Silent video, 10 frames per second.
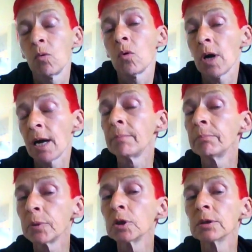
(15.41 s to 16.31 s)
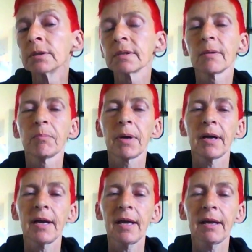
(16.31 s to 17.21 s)
or humbled
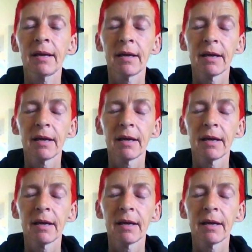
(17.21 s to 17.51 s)
by